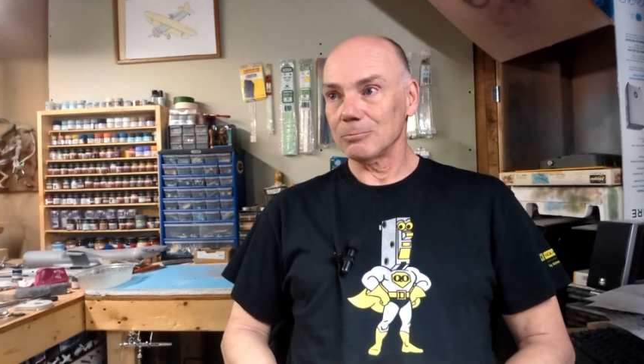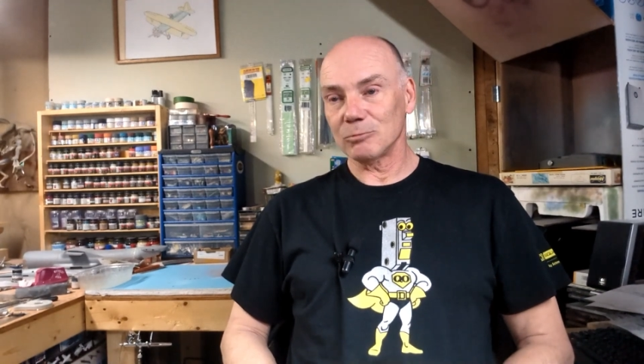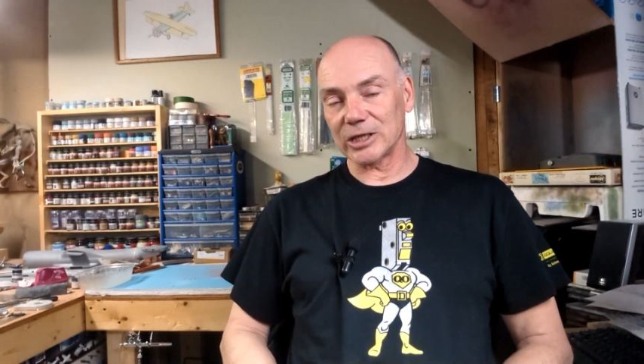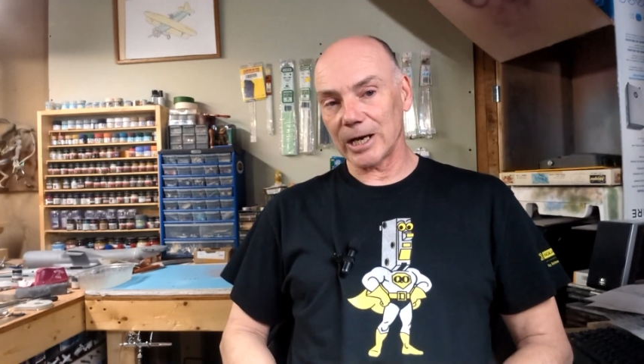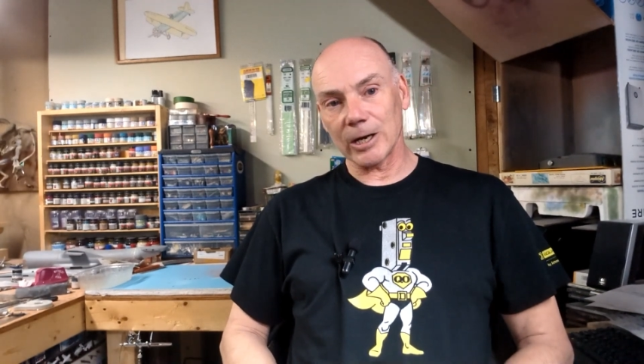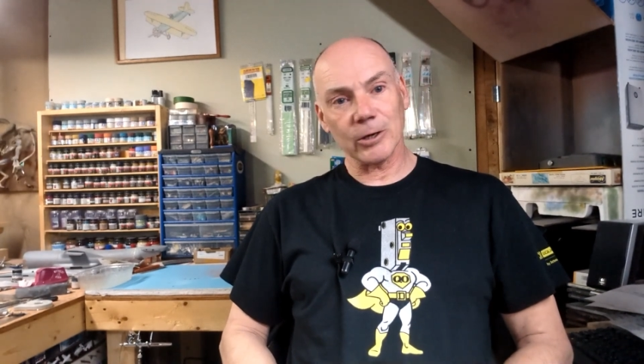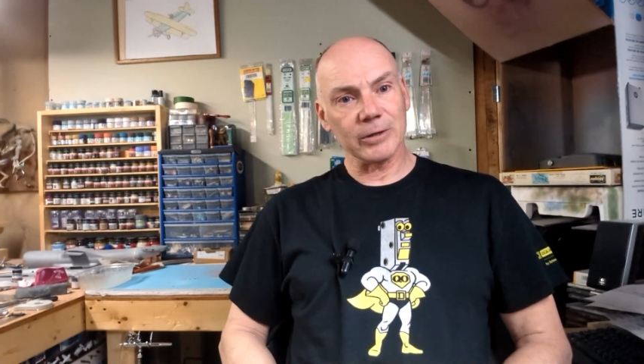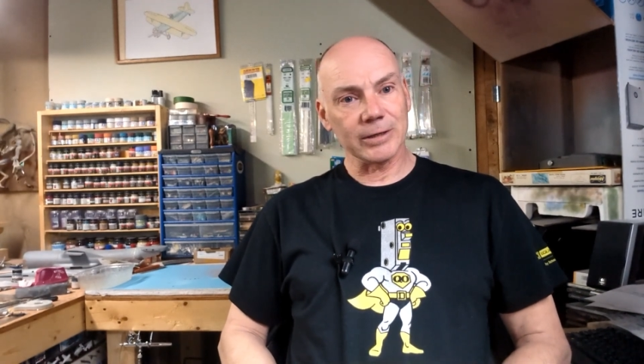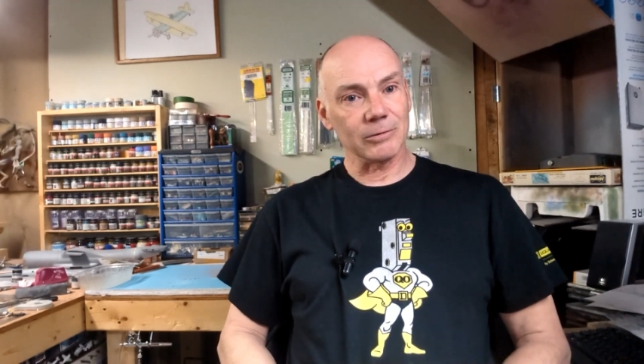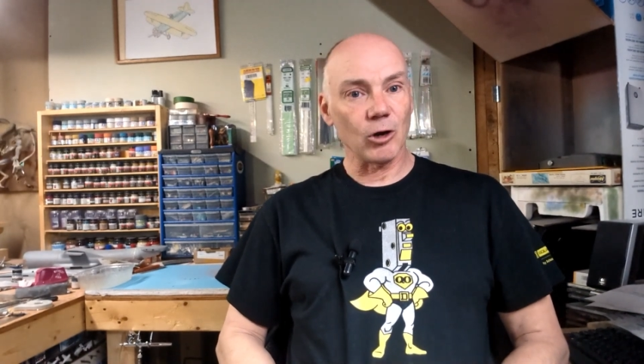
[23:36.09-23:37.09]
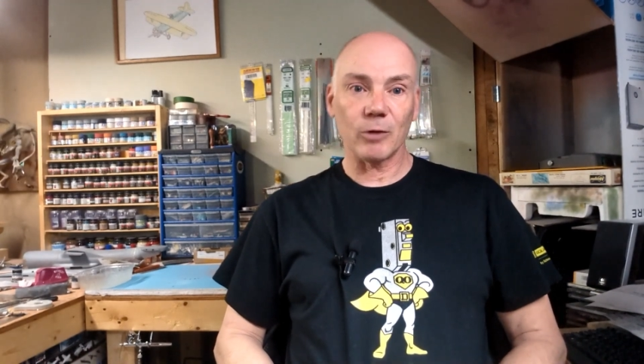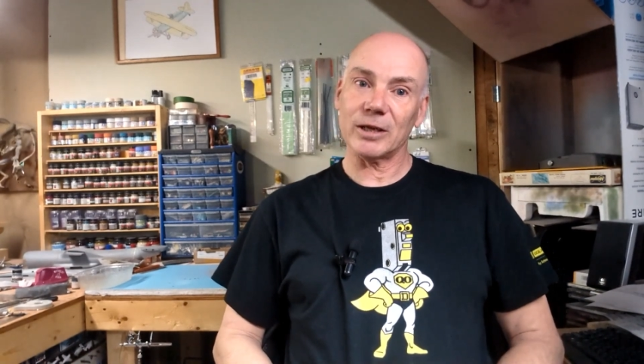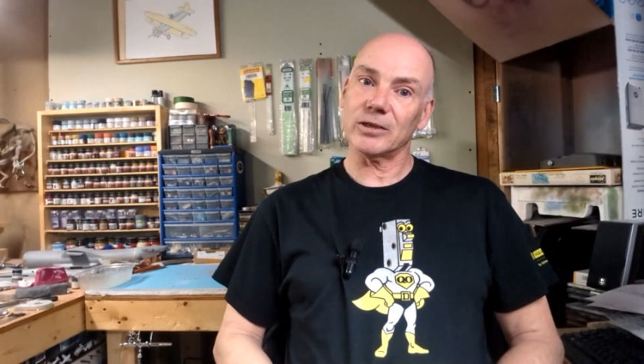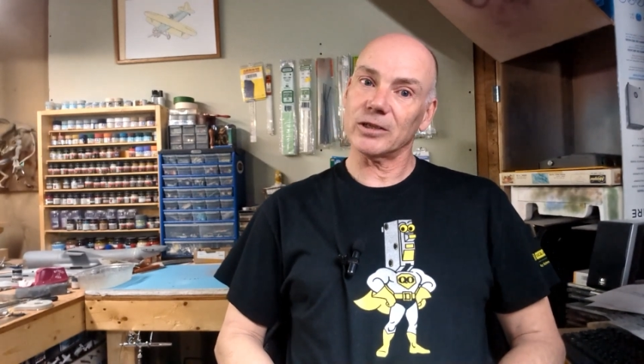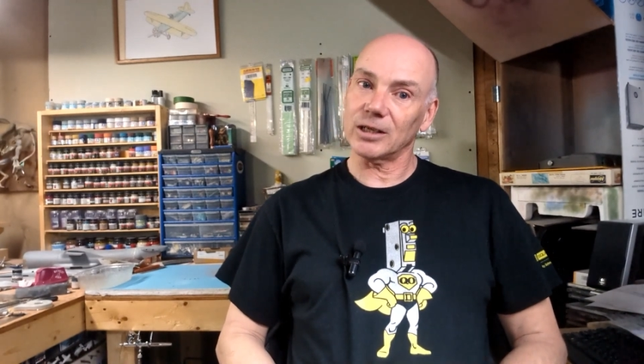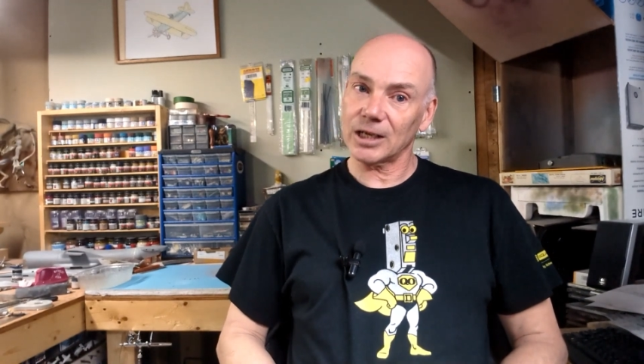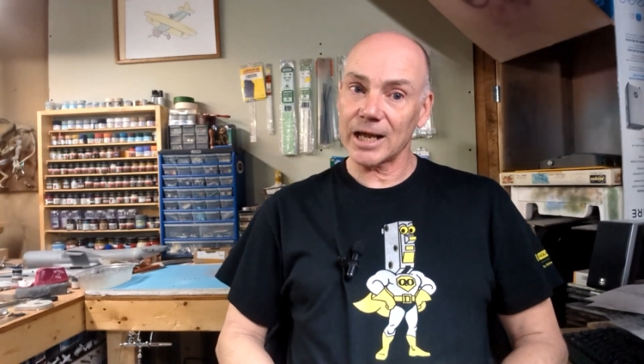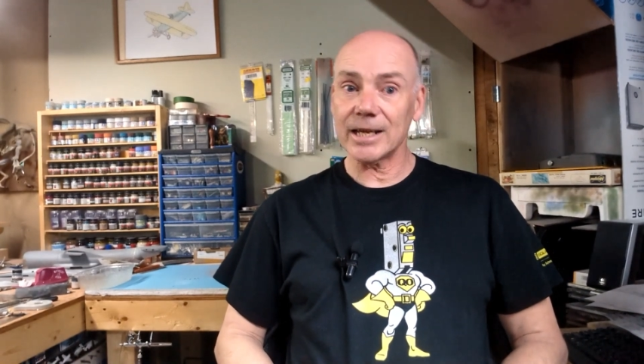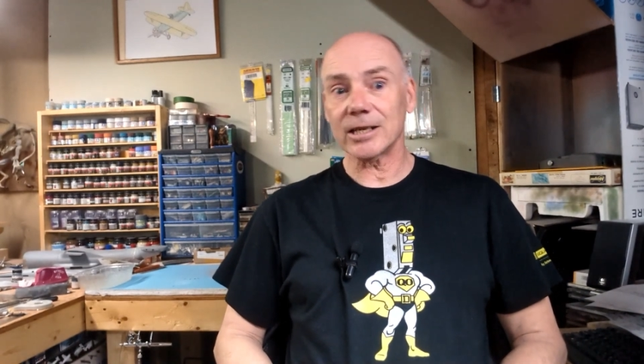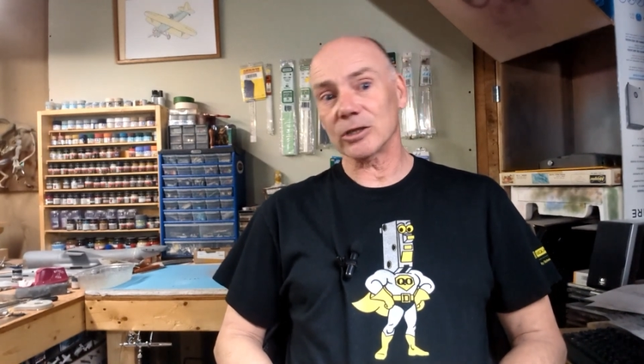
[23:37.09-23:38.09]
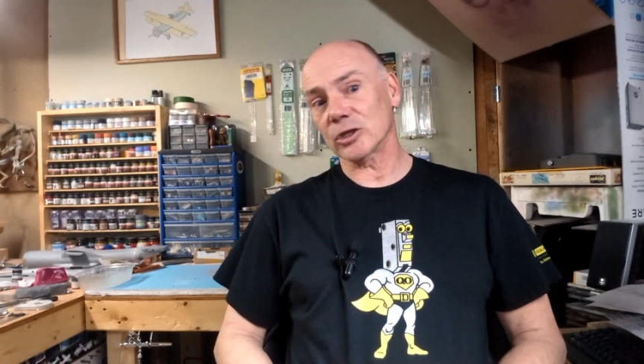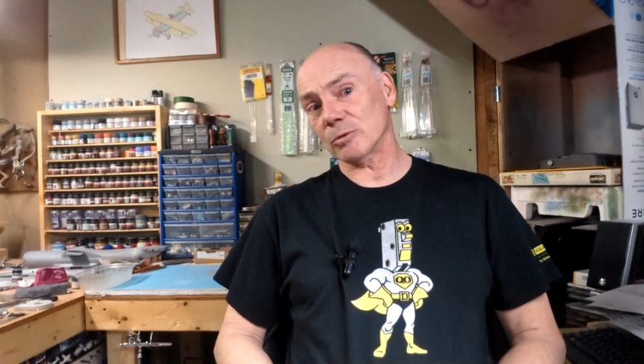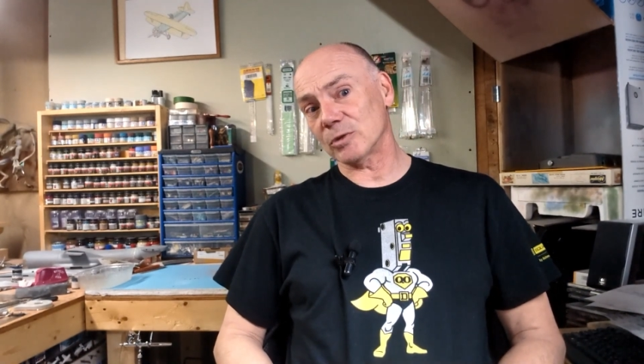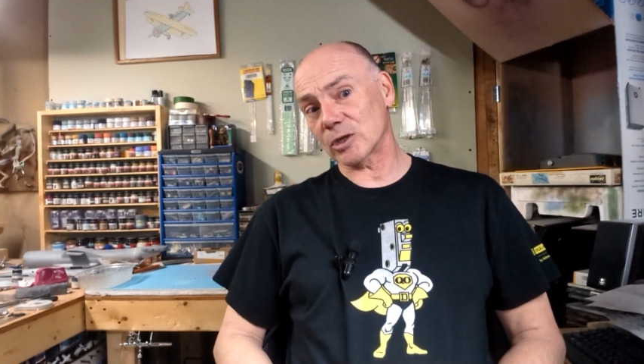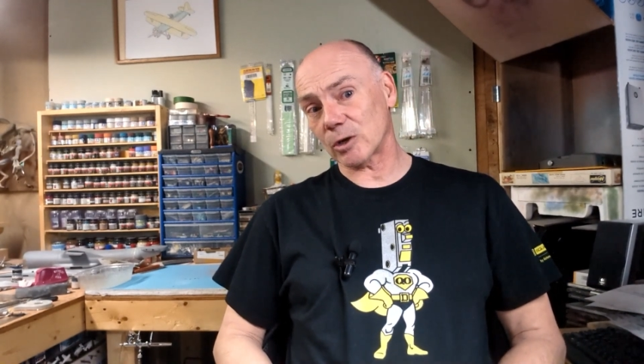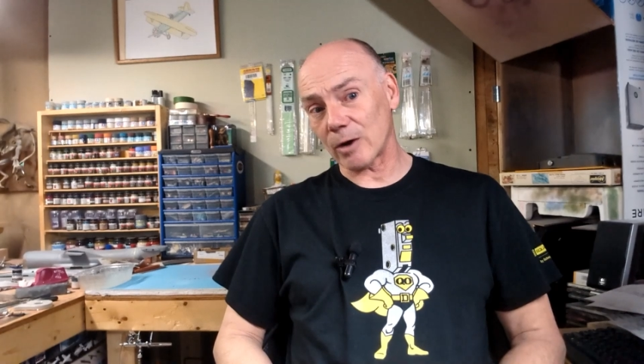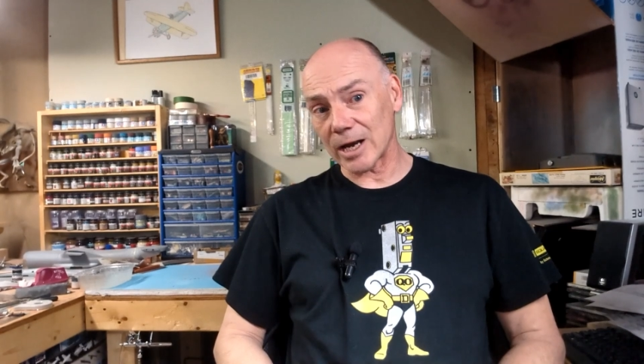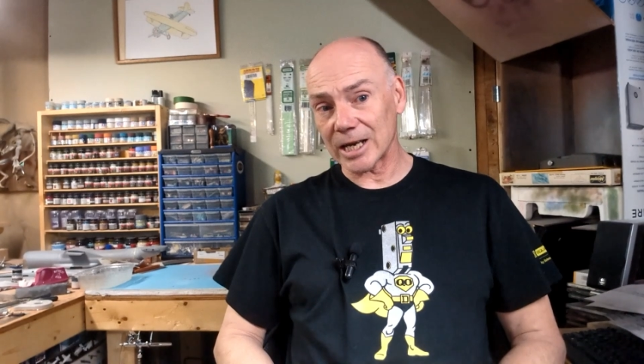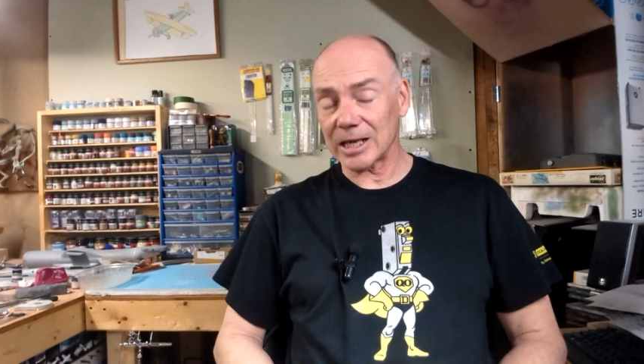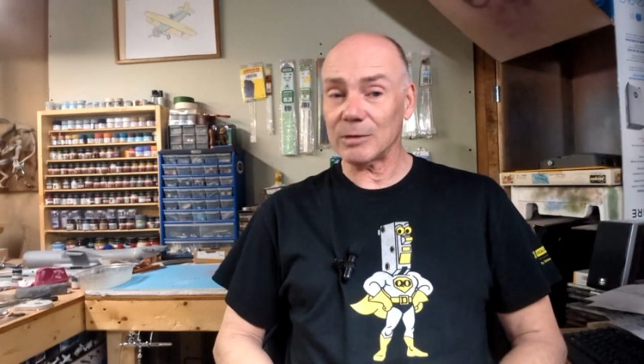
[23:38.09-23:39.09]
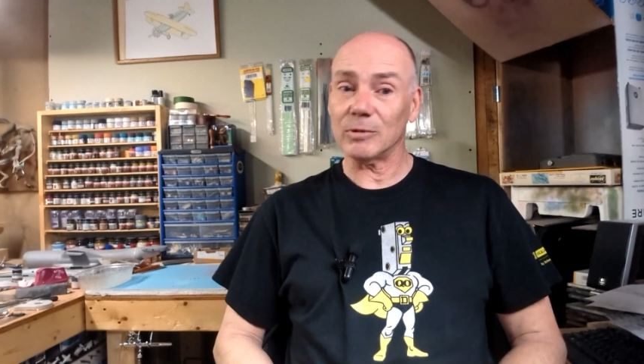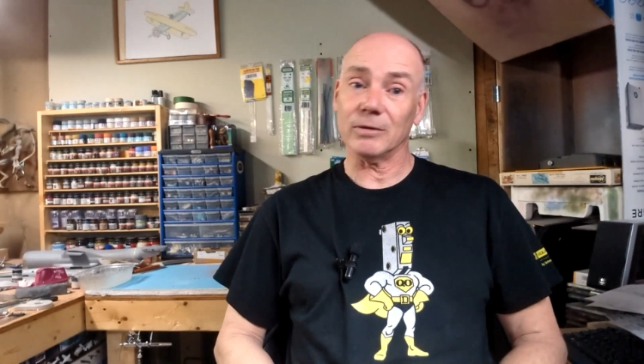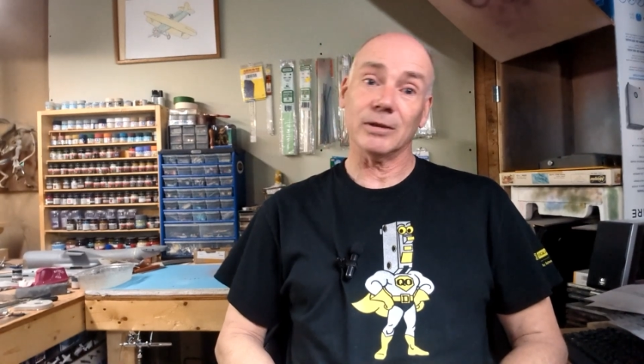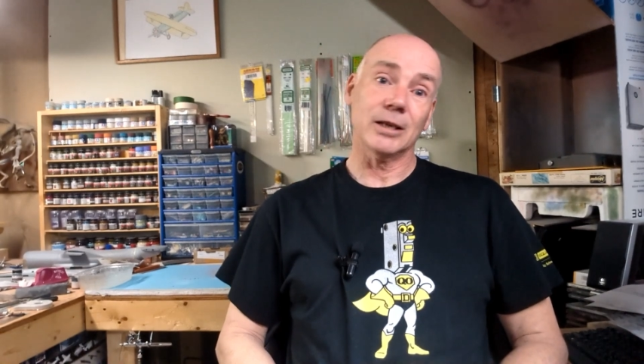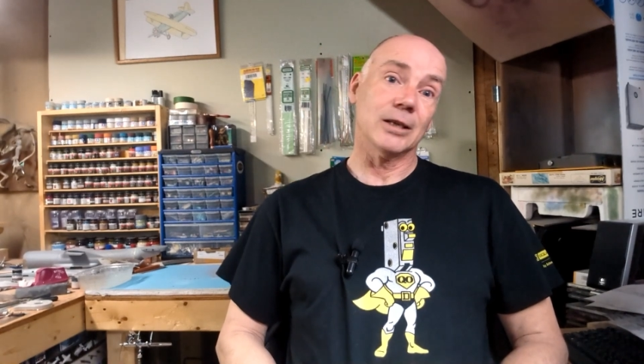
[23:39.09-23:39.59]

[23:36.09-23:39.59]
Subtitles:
share and comment and like and subscribe and